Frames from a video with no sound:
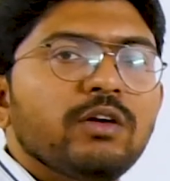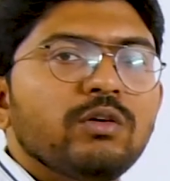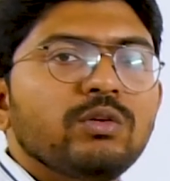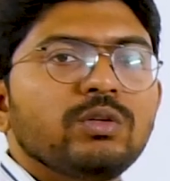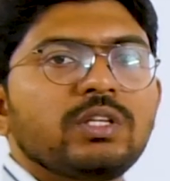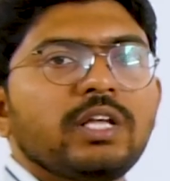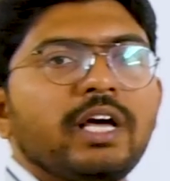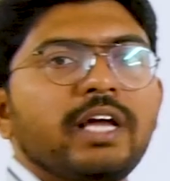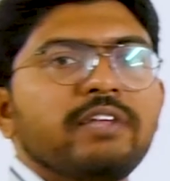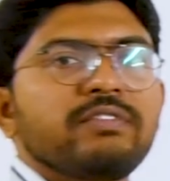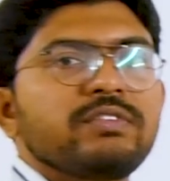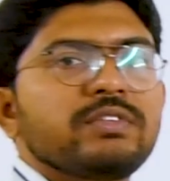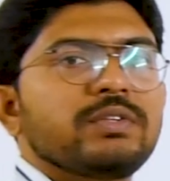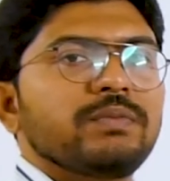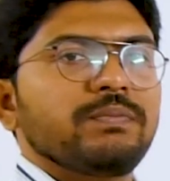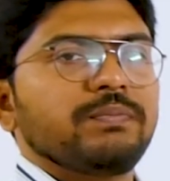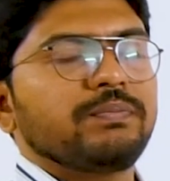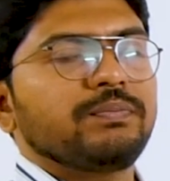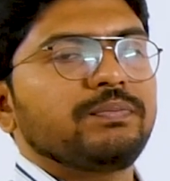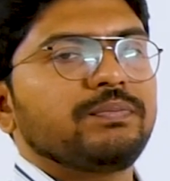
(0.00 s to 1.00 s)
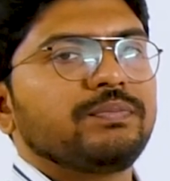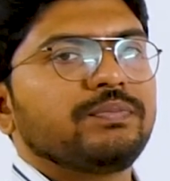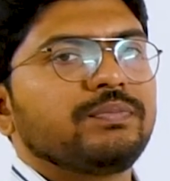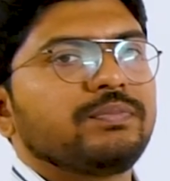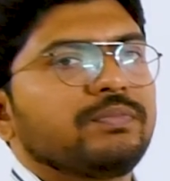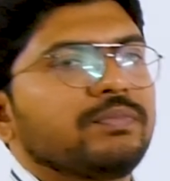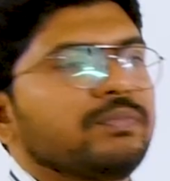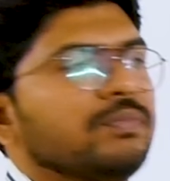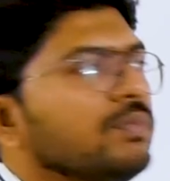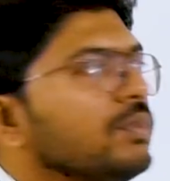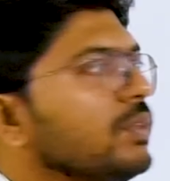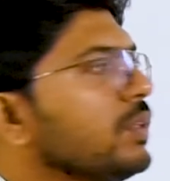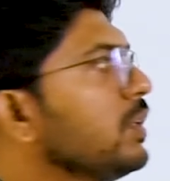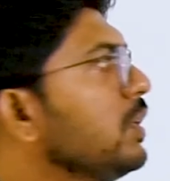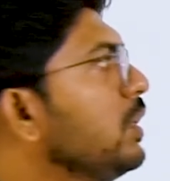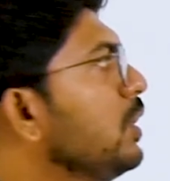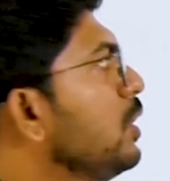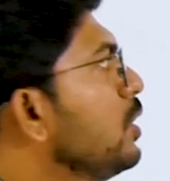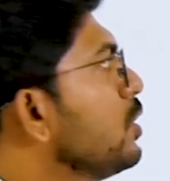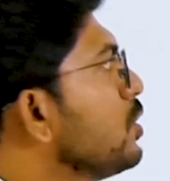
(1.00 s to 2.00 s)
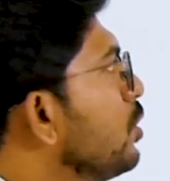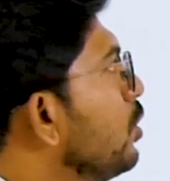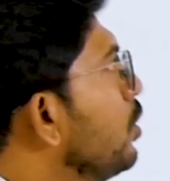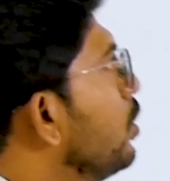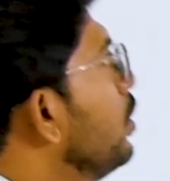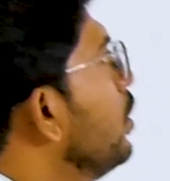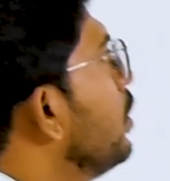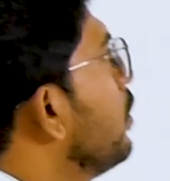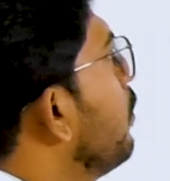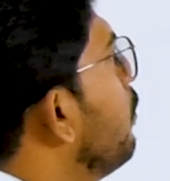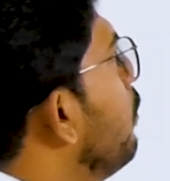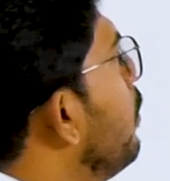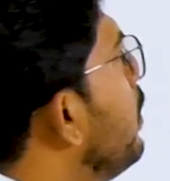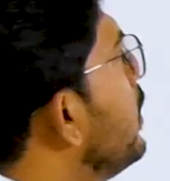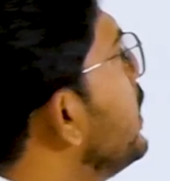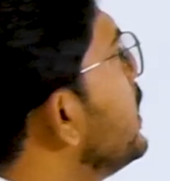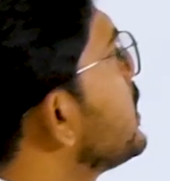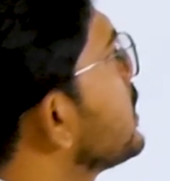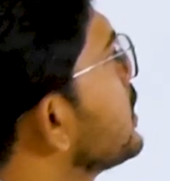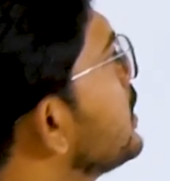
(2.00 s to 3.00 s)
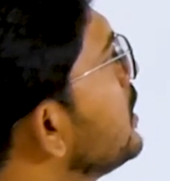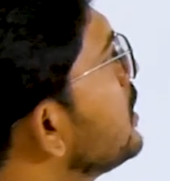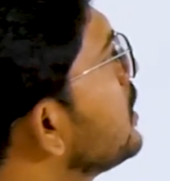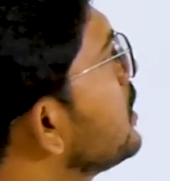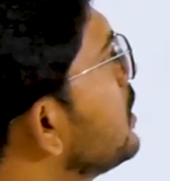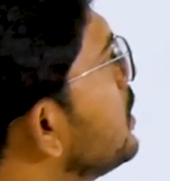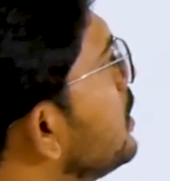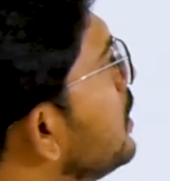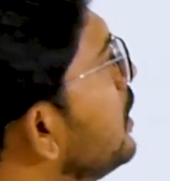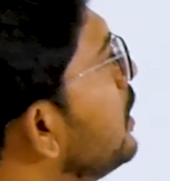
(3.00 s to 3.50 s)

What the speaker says: own tariffs. So we will discuss